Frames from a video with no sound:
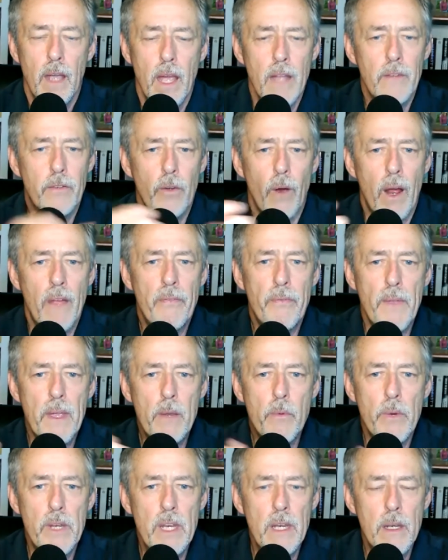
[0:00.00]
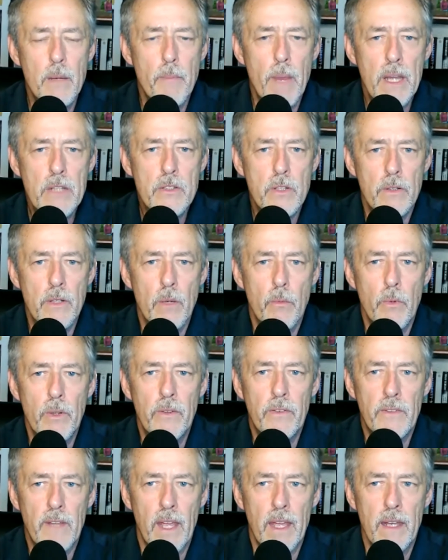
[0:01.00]
And so I think we need to make sure that
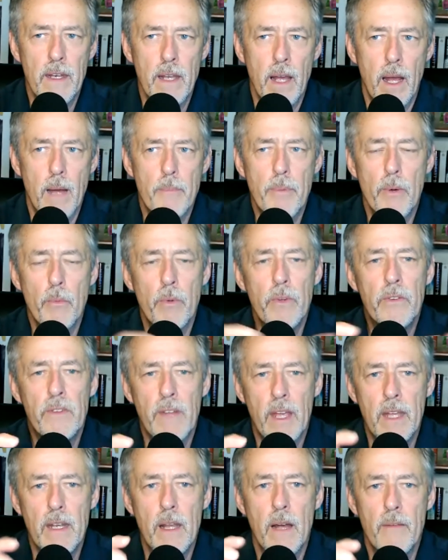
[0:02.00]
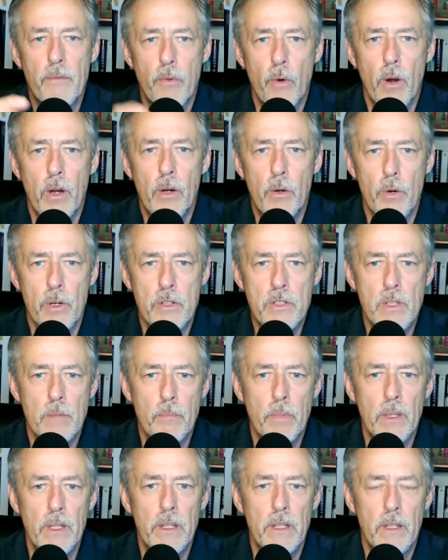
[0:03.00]
we stand up and we stand up for our
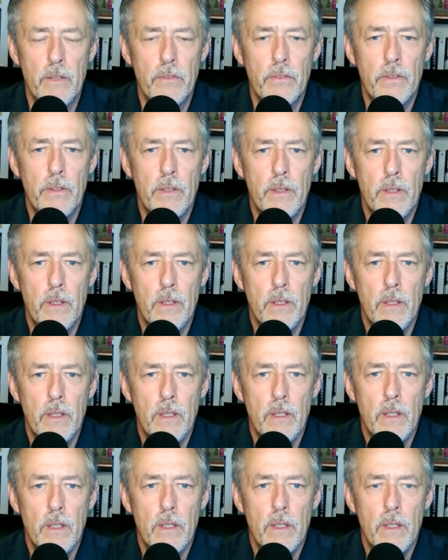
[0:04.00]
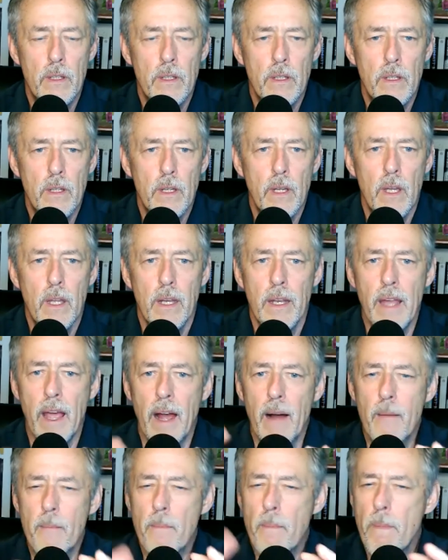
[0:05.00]
Christian beliefs.
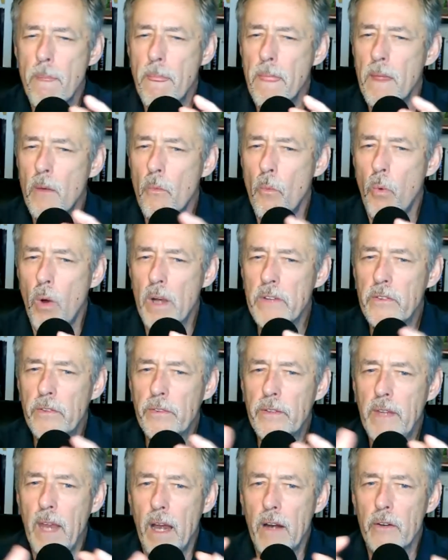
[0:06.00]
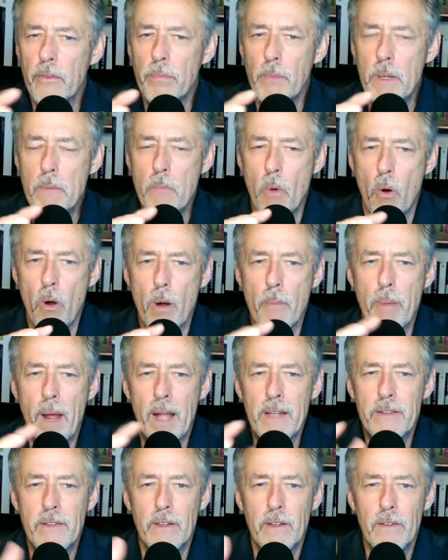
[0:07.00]
Now, what scares me more
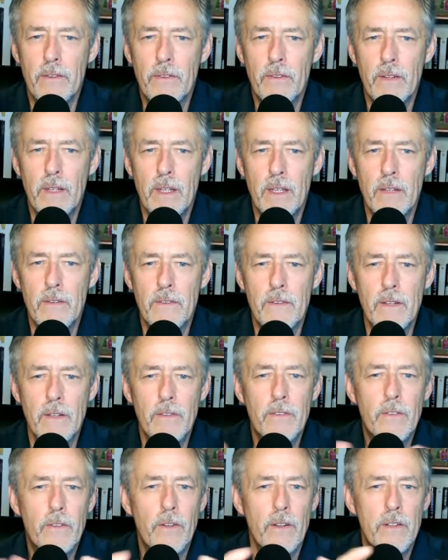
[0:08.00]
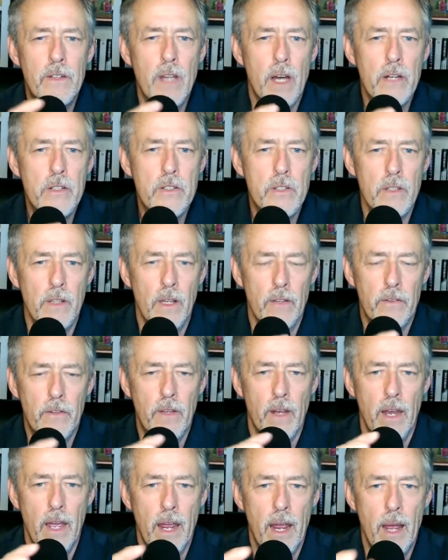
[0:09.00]
about this is this seduction that's
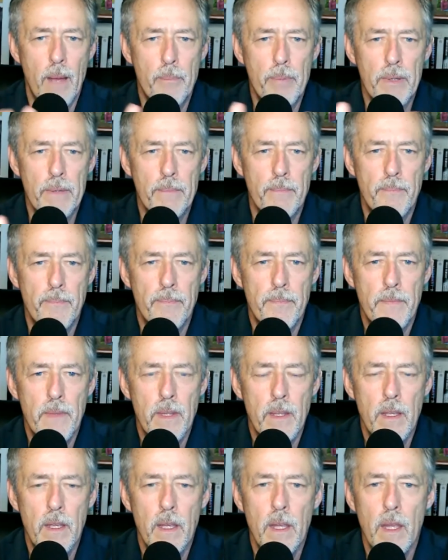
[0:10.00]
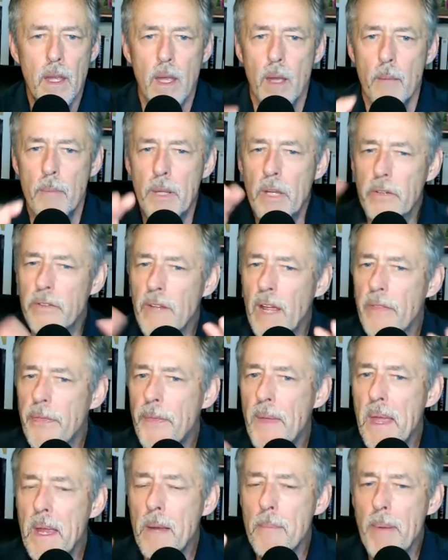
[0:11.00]
going to happen. Because now
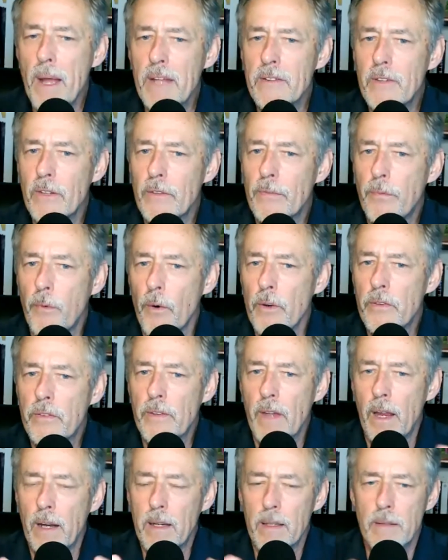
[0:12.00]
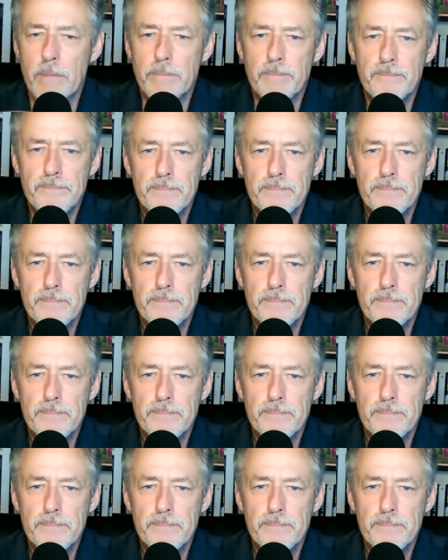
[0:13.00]
think about this for a second.